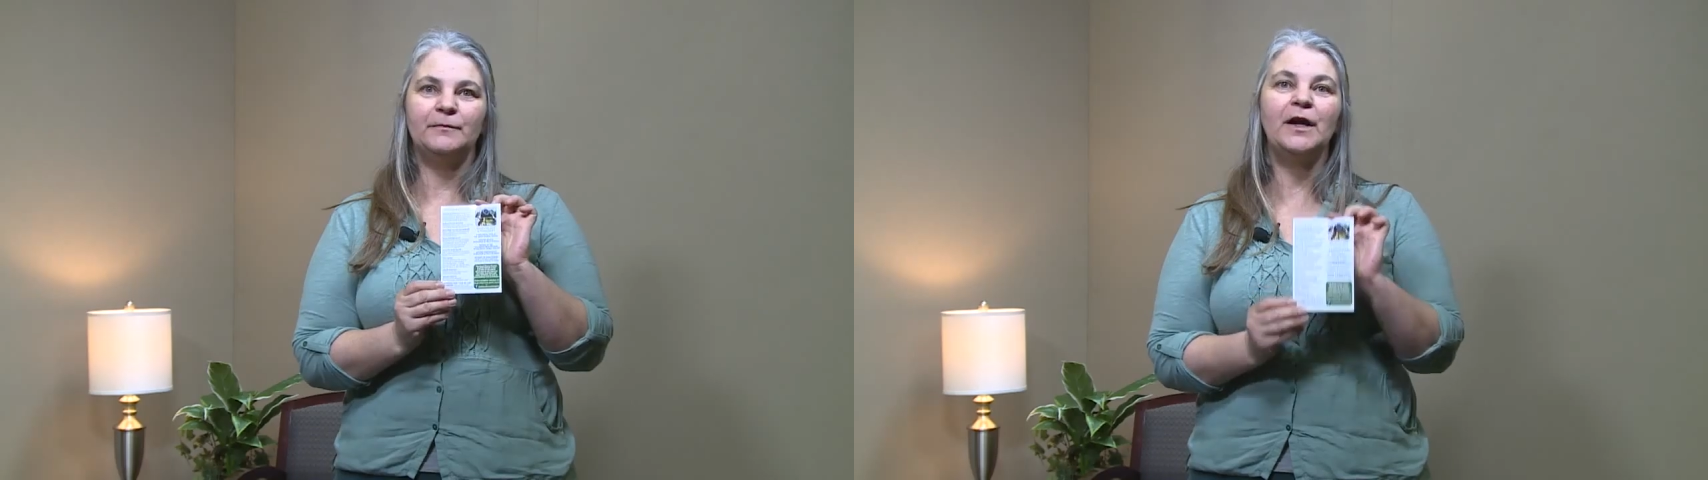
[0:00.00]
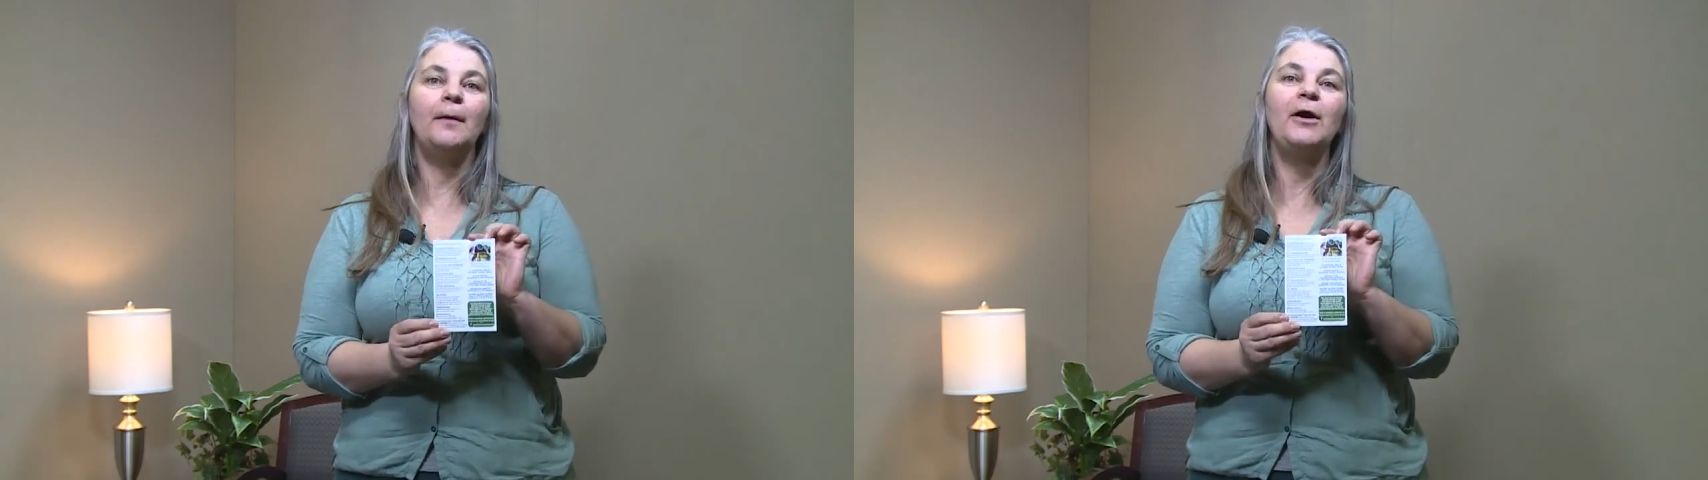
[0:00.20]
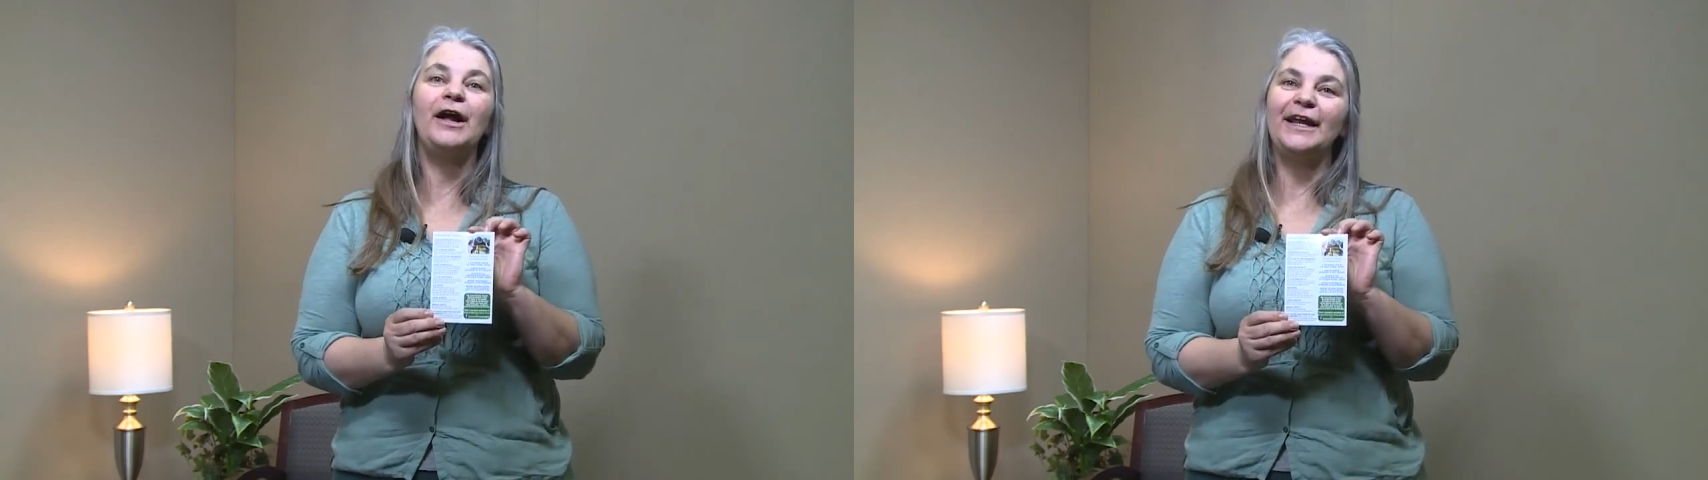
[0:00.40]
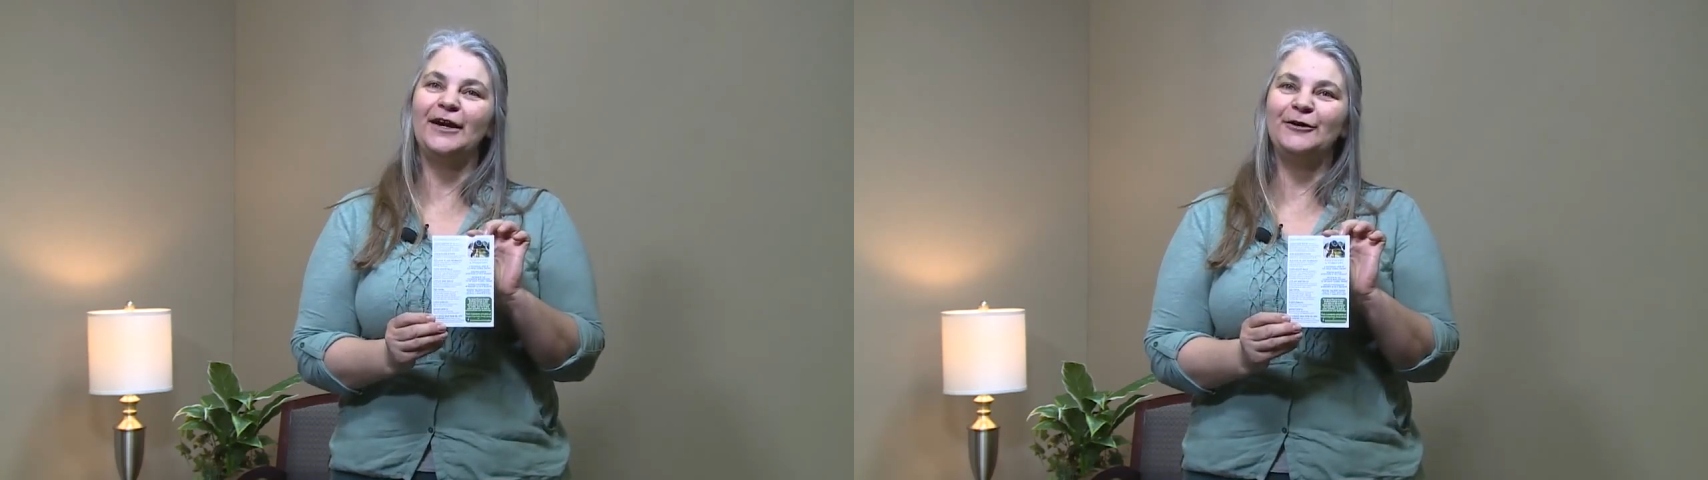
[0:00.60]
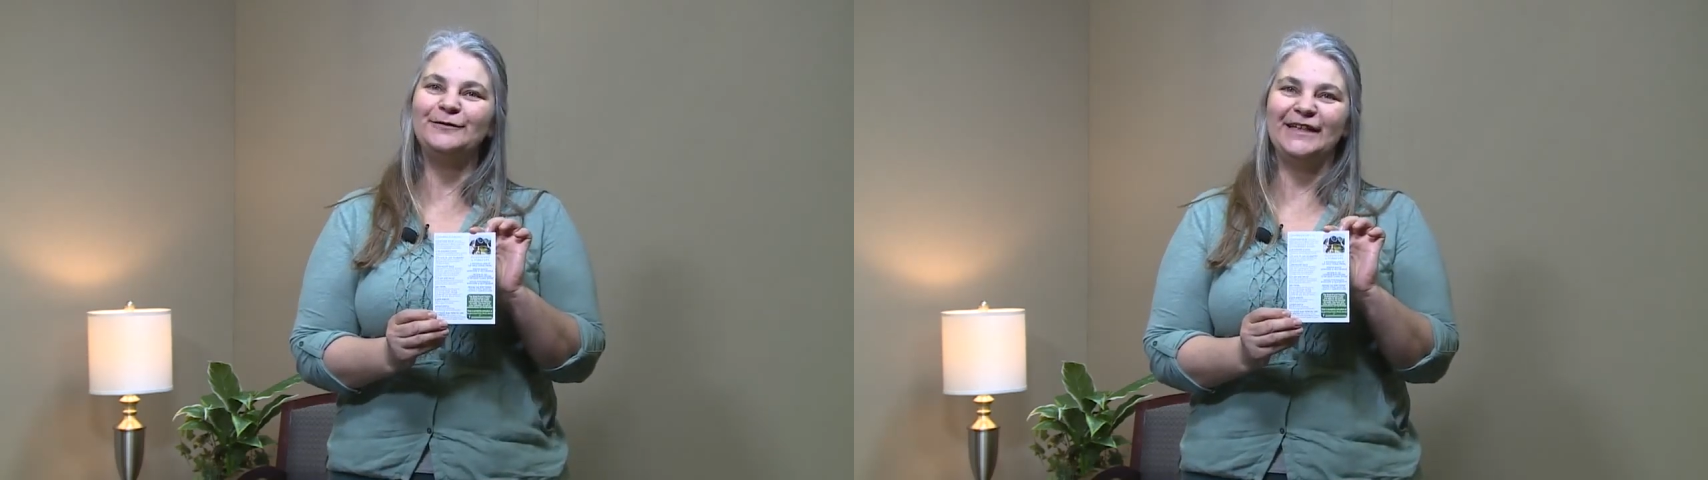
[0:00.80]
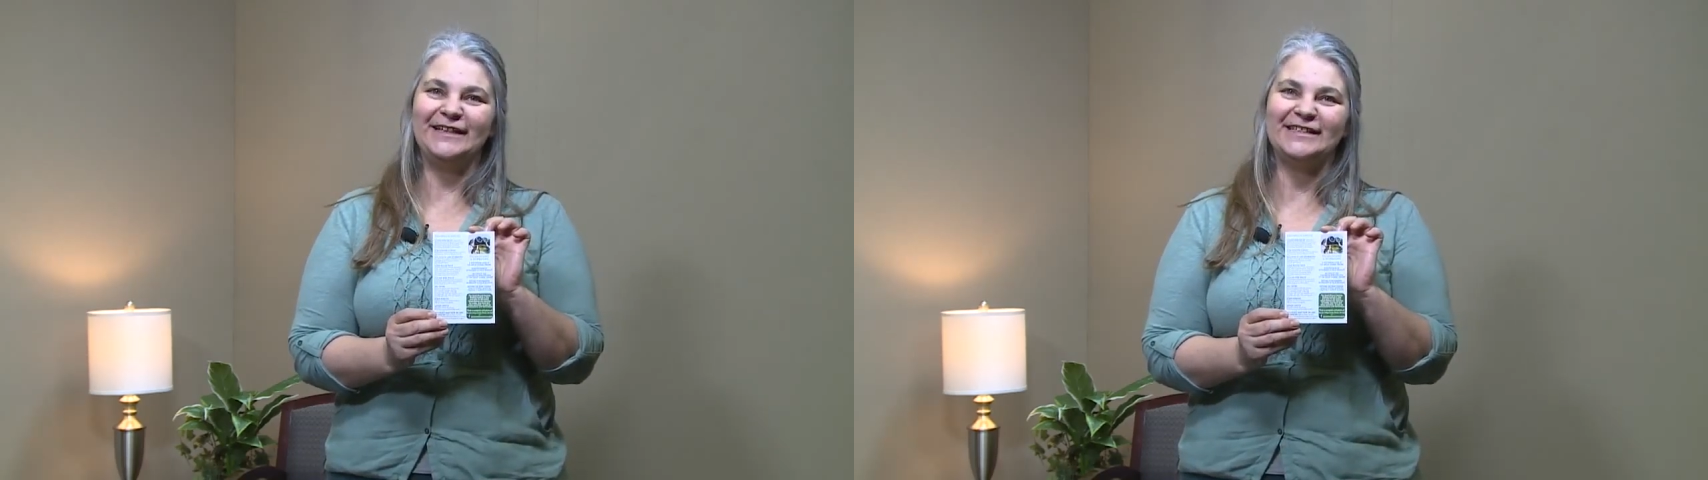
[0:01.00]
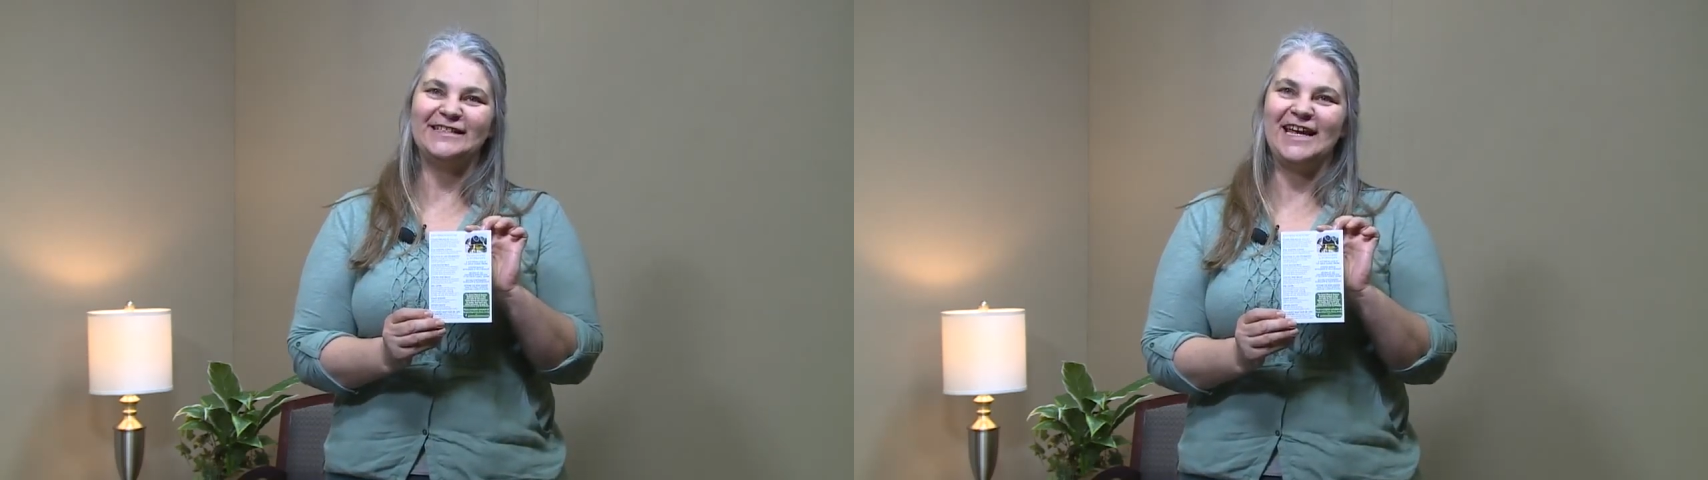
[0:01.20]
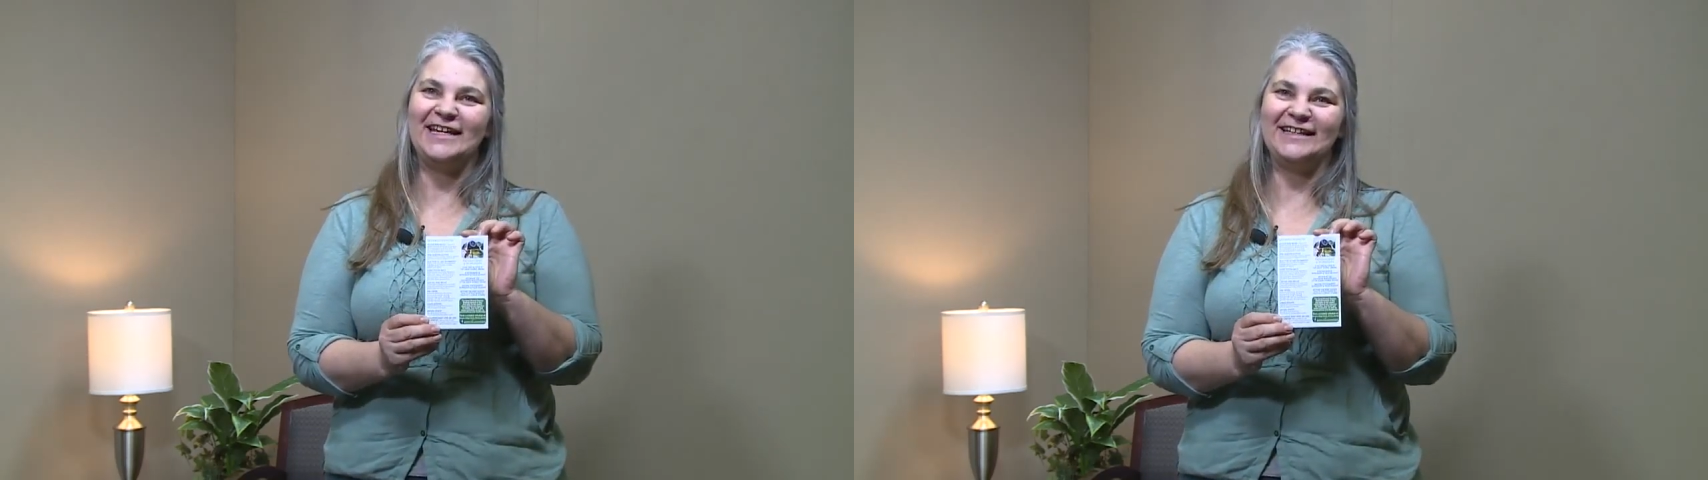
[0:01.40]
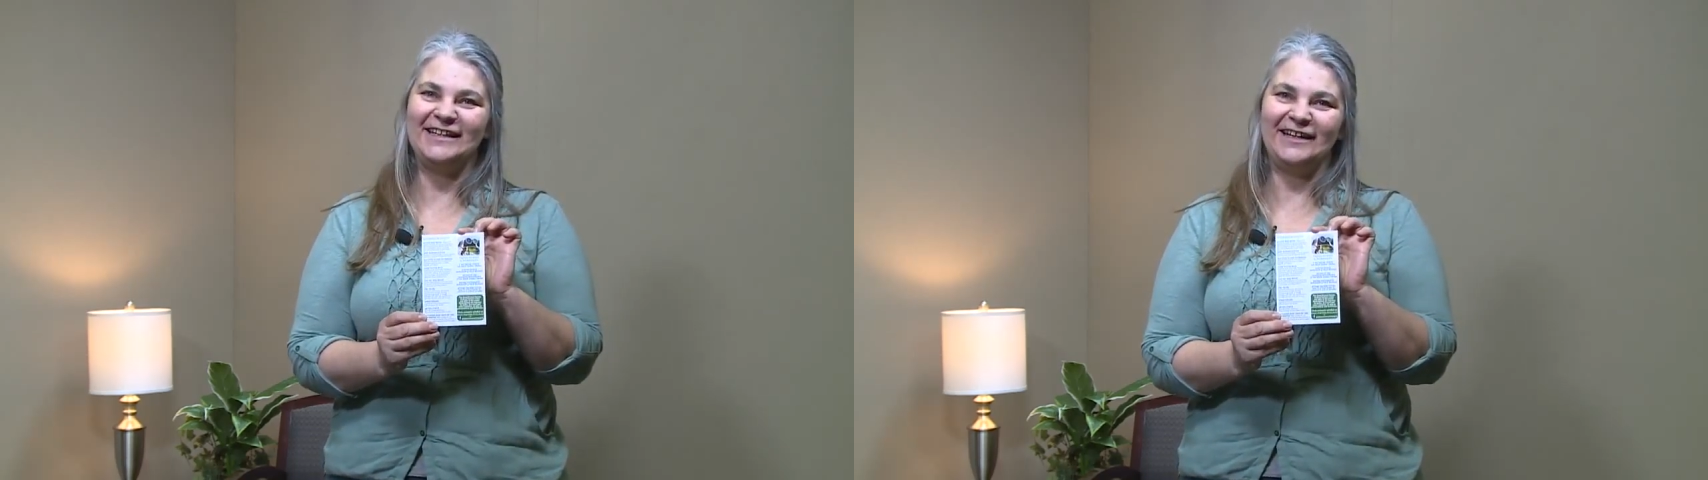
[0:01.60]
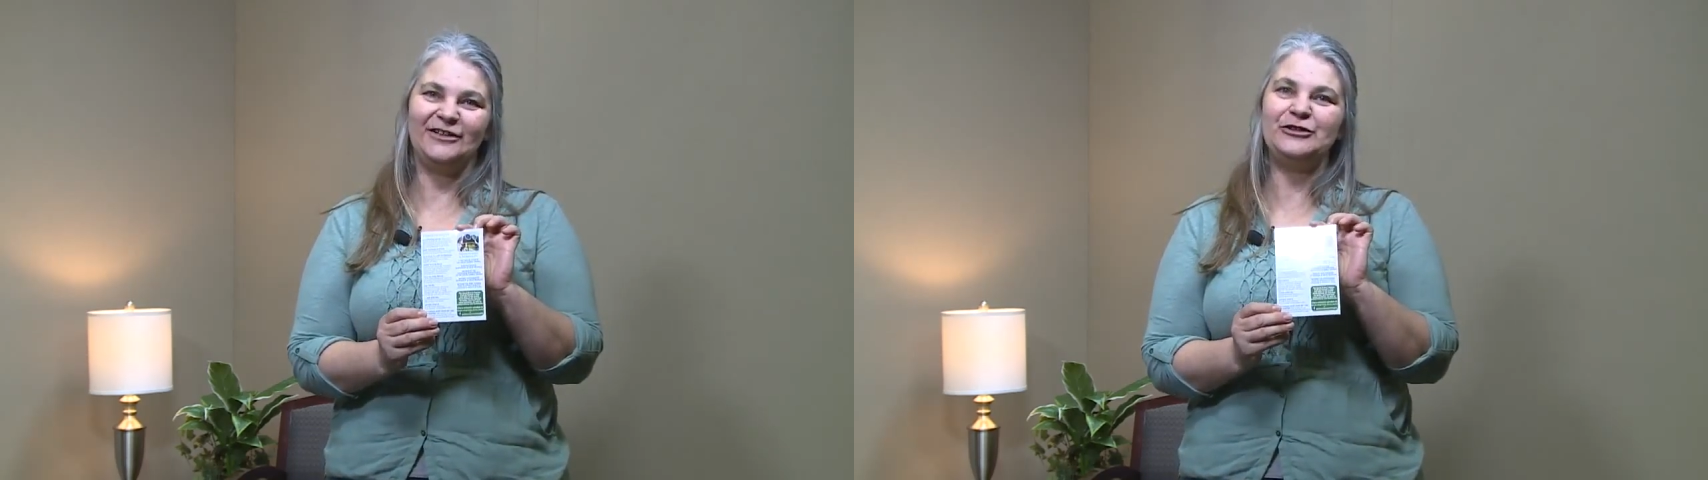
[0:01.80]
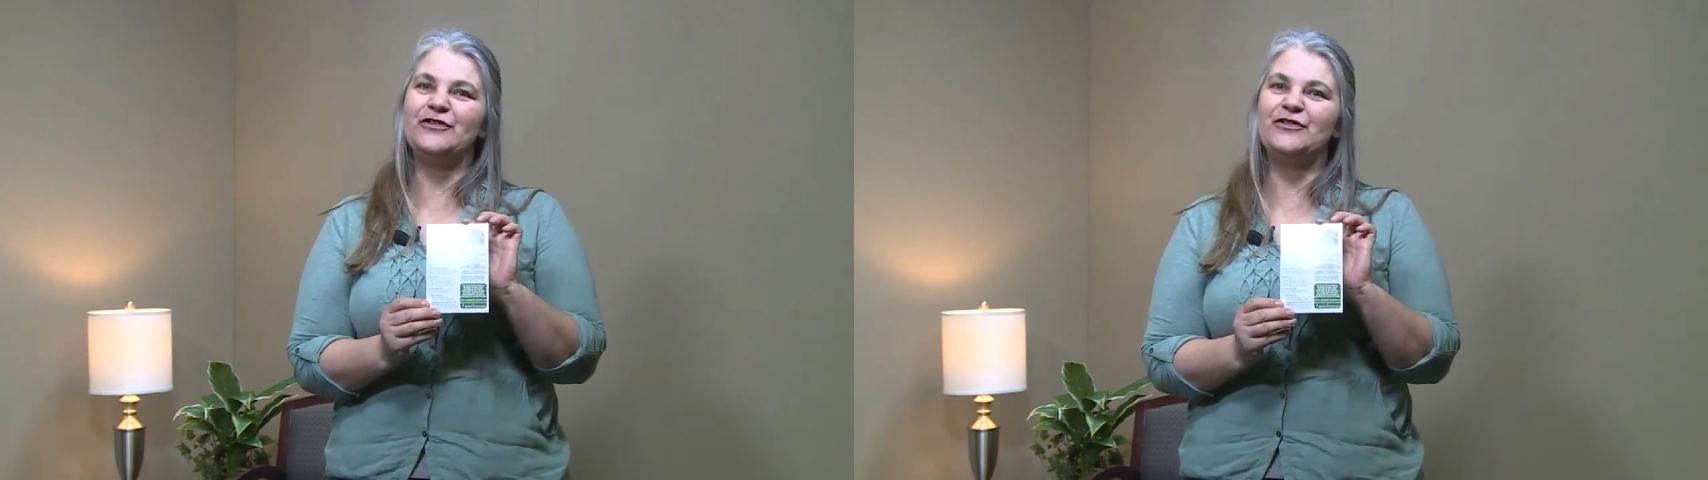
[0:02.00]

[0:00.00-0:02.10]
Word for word: come on out and take a gander.